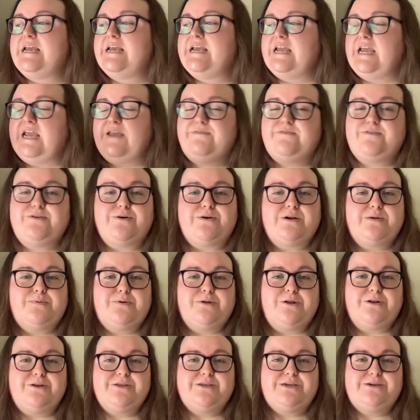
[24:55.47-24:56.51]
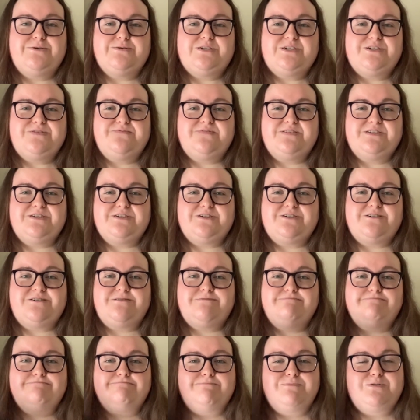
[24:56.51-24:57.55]
If you don't want to put on a YouTube video,
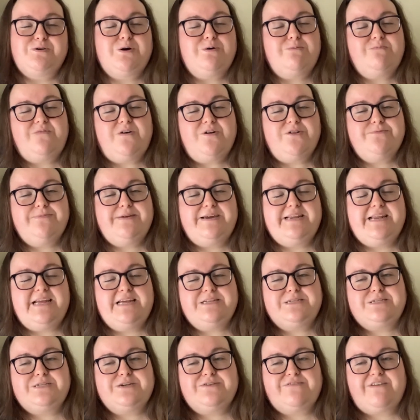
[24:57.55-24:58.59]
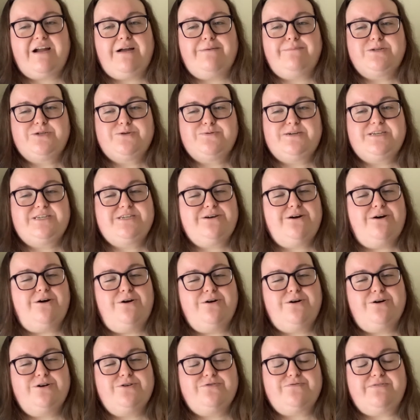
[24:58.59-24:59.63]
come follow me on Instagram, Twitter
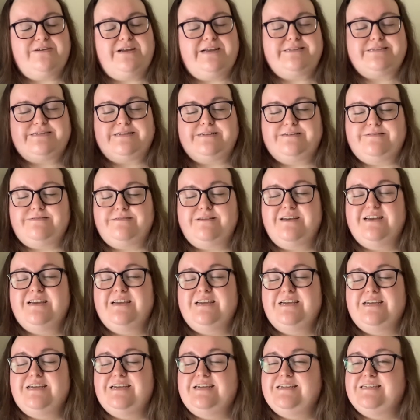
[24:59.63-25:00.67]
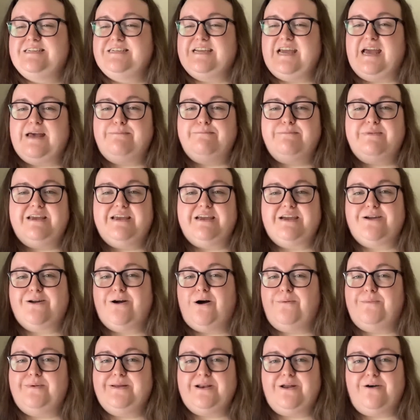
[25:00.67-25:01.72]
or Goodreads and DM me,
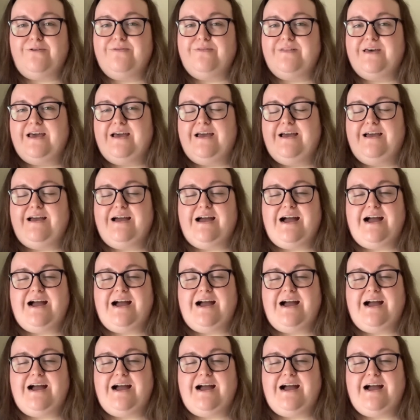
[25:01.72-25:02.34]
comment on there.